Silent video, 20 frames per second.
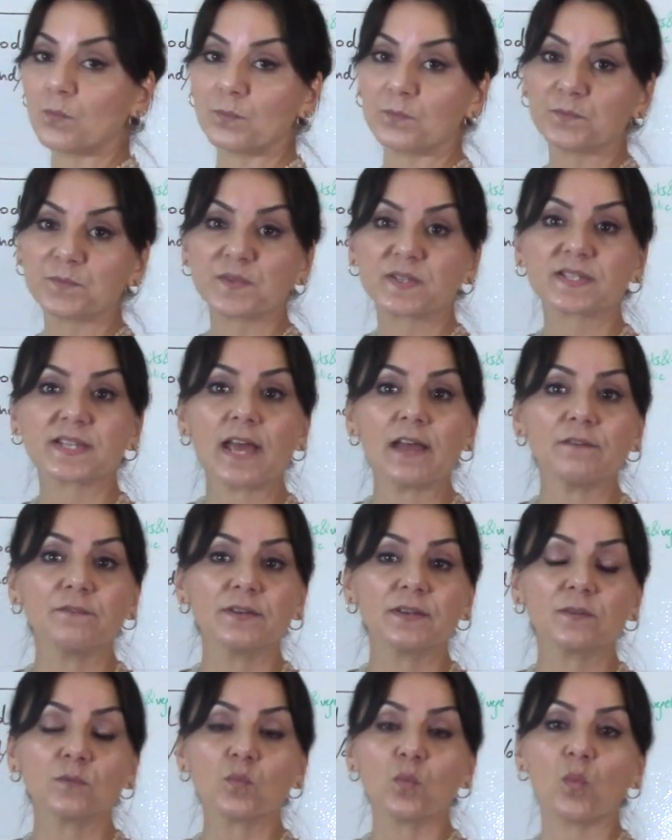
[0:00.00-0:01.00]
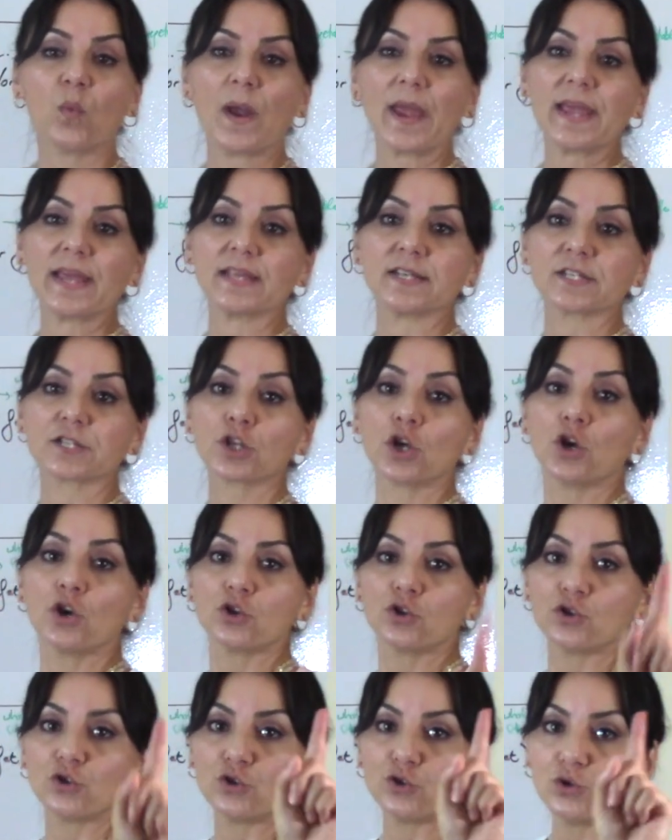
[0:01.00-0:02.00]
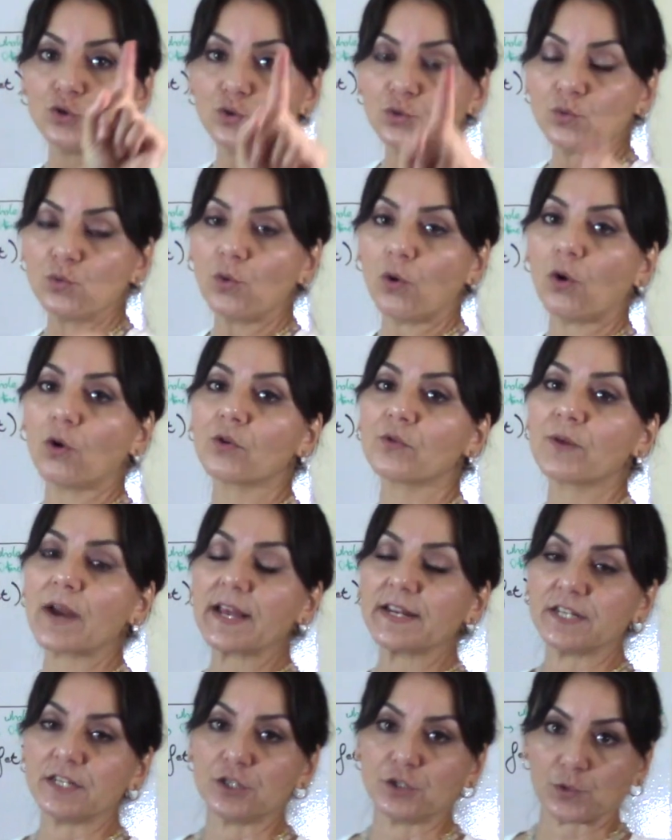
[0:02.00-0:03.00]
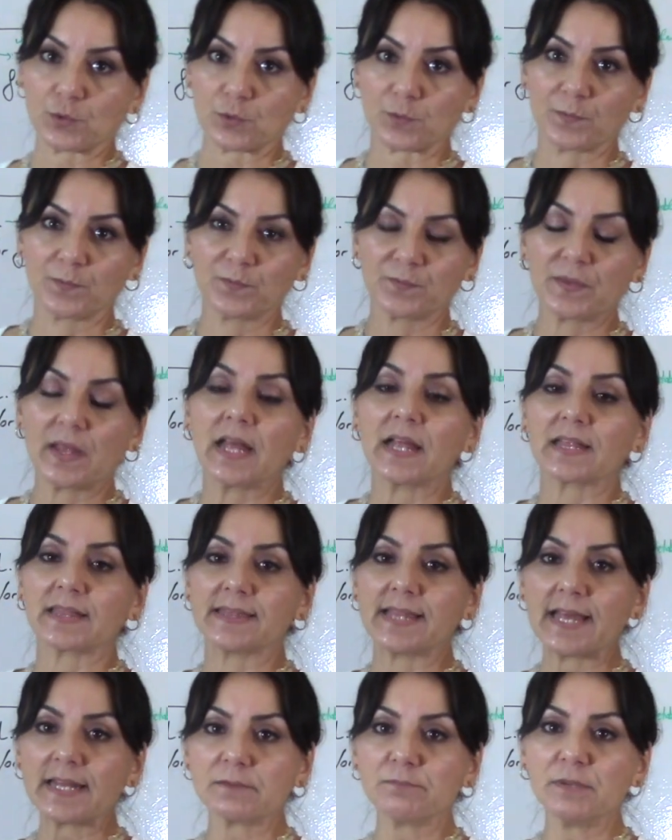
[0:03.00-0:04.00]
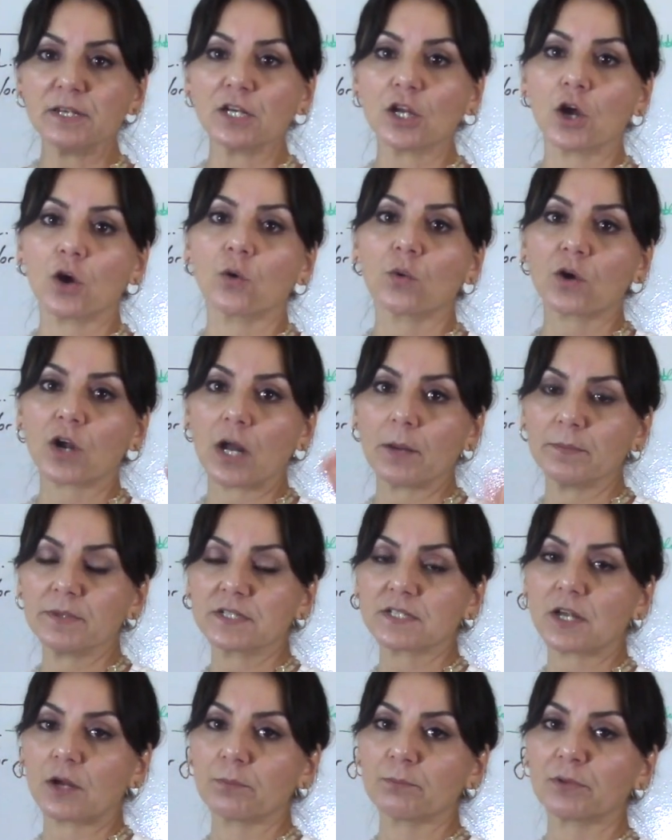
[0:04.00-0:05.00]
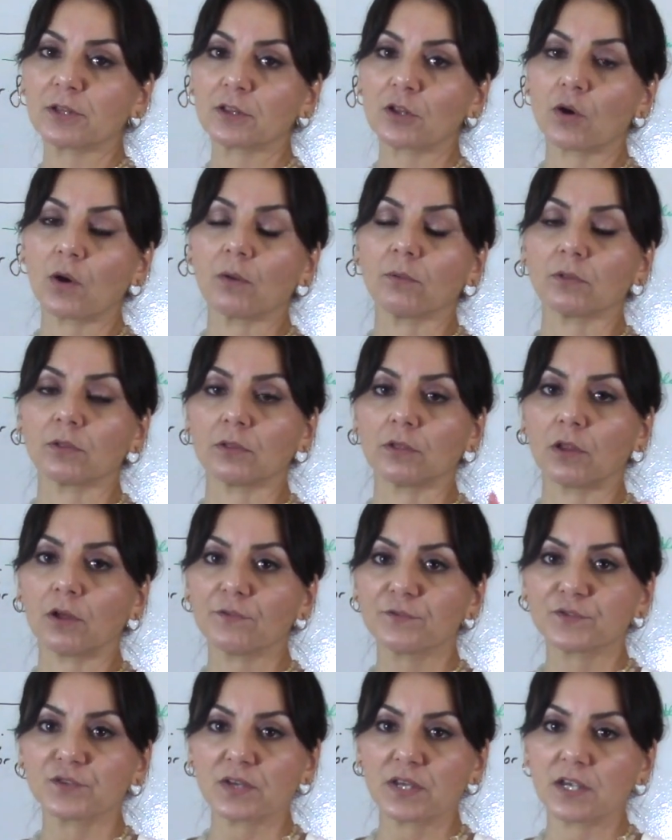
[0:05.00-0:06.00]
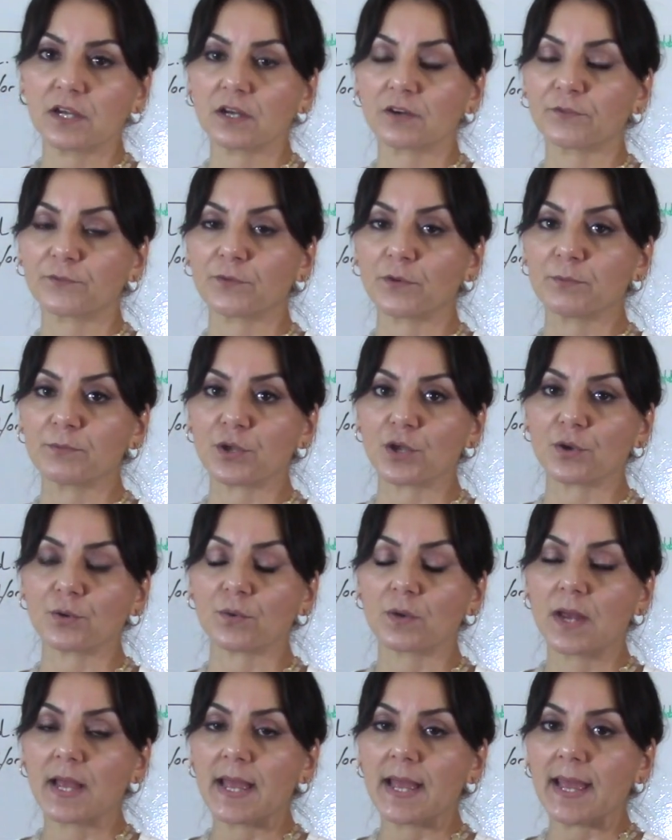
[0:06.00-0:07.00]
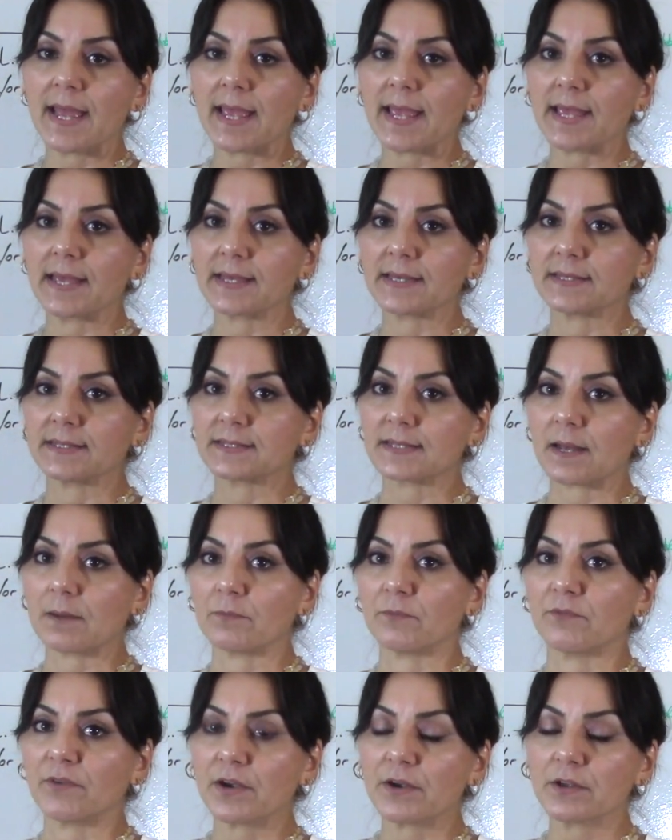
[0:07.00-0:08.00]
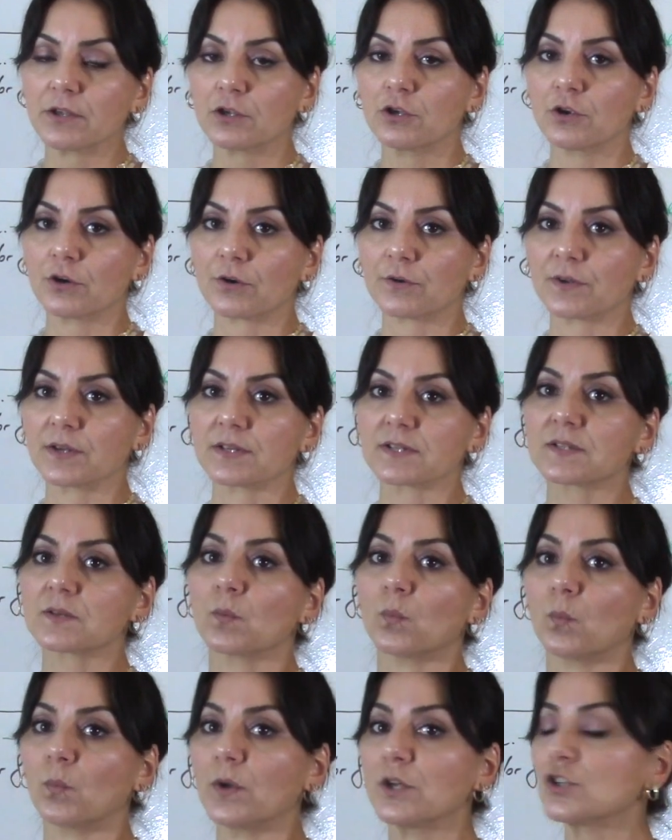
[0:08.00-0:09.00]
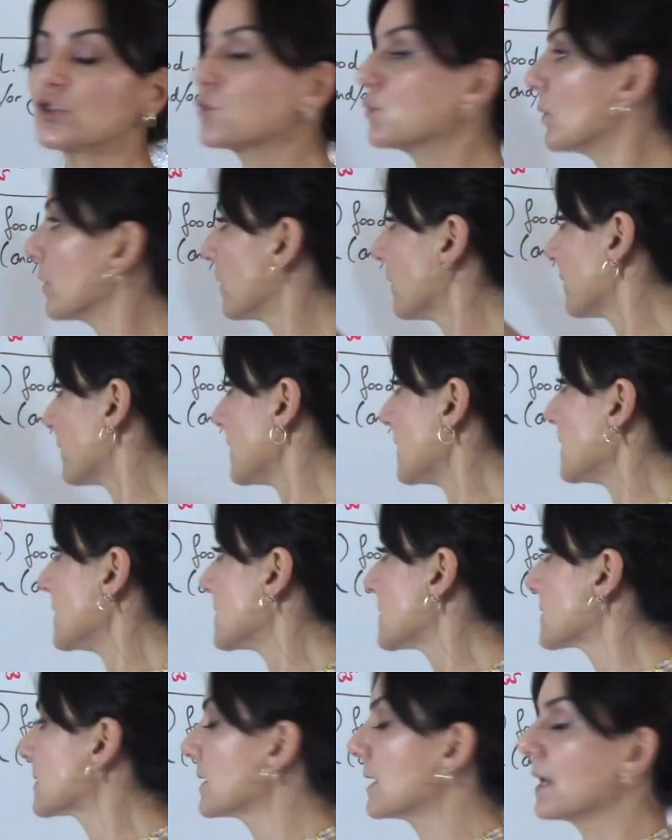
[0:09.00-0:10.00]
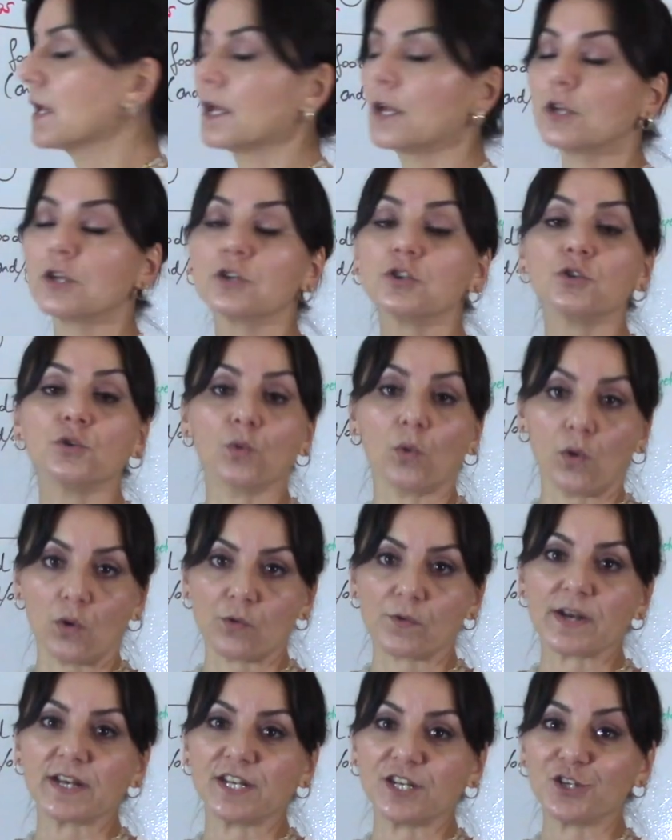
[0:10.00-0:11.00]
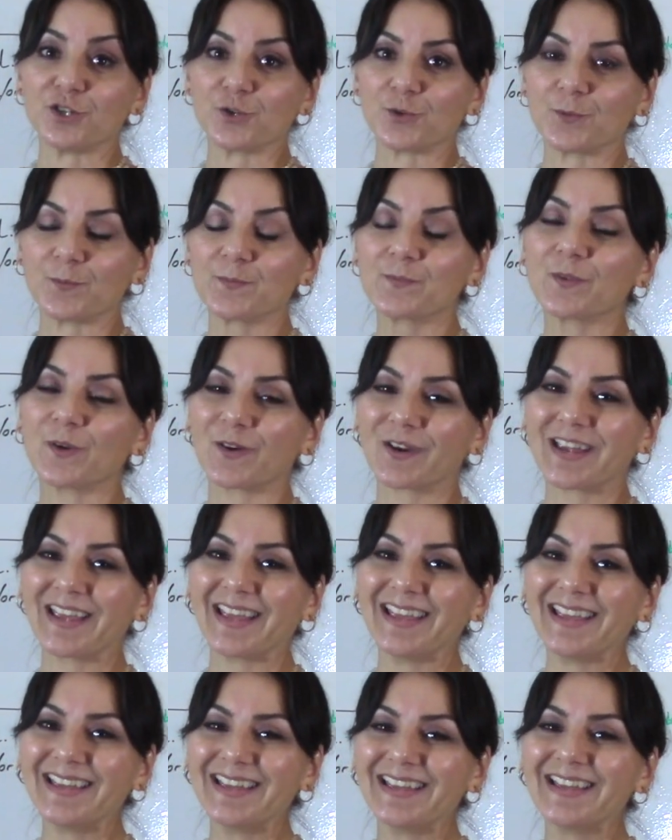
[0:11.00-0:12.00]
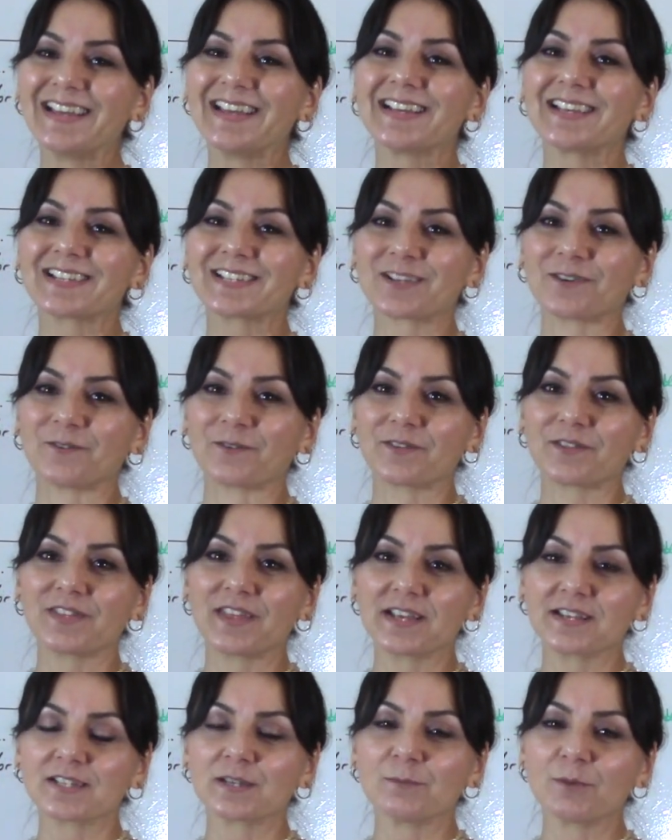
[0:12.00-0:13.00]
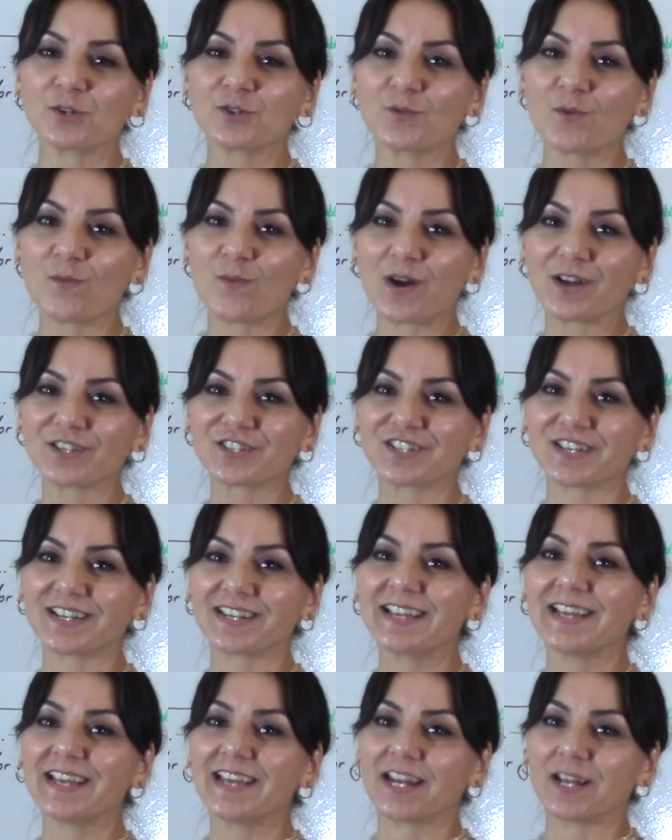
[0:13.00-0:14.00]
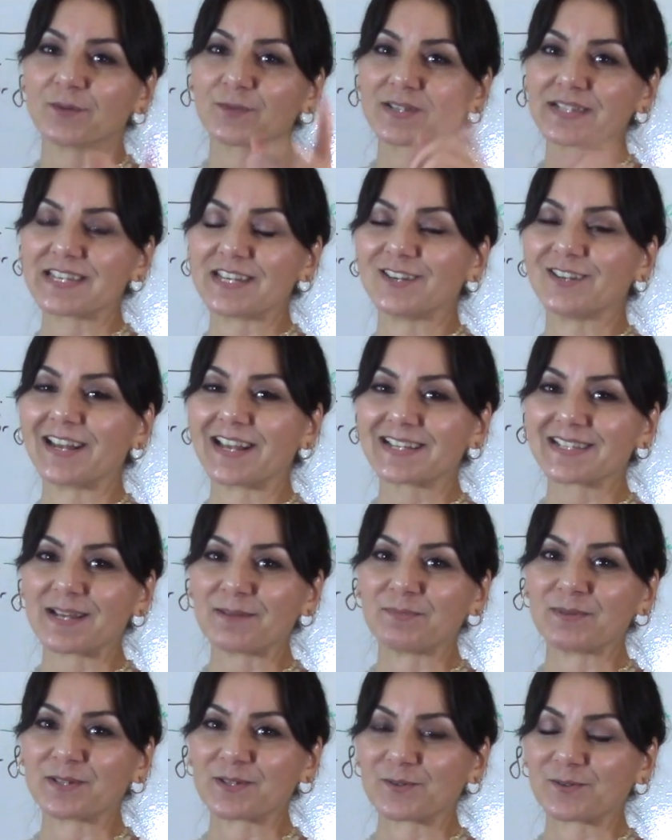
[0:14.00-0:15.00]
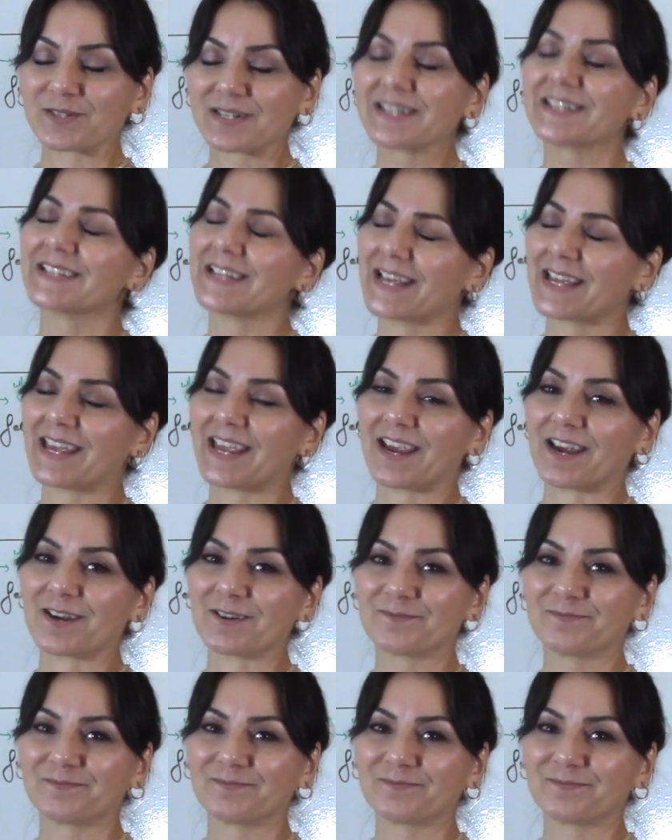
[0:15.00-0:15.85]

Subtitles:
7 ways you already do. Let me know, comment down below. I would love to hear from you, and I'm very curious which one of these you already do. Okay? So thanks so much for watching, and we'll see you next episode. Take care.